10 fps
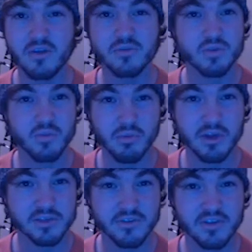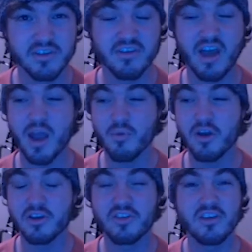doing some replays for this.
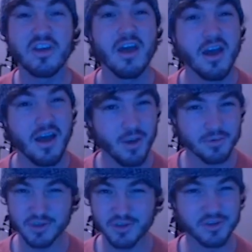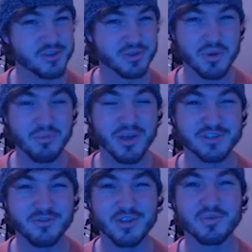Ironically, I was going to do some
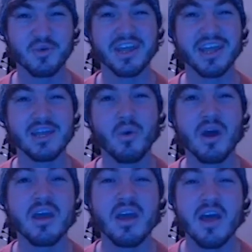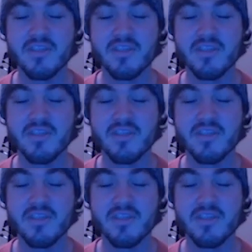replays for this one anyway.